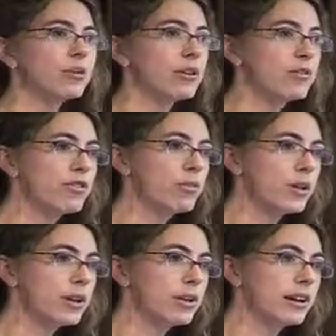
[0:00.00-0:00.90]
some of the
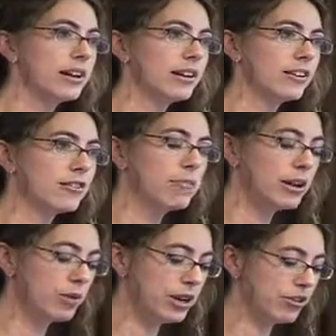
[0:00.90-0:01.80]
white working class
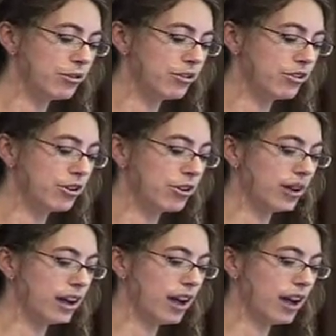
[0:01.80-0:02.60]
men we talked to